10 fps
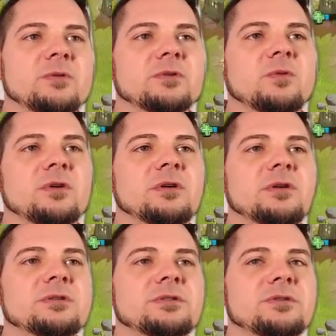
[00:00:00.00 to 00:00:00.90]

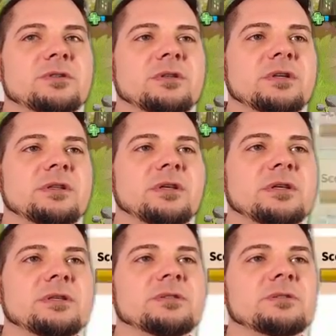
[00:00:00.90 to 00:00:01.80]
Wonders. You just click
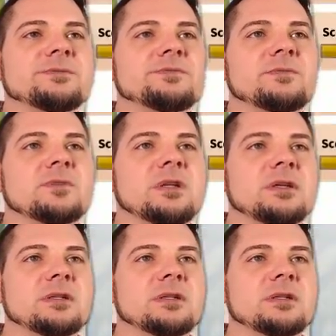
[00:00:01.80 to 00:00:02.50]
this, click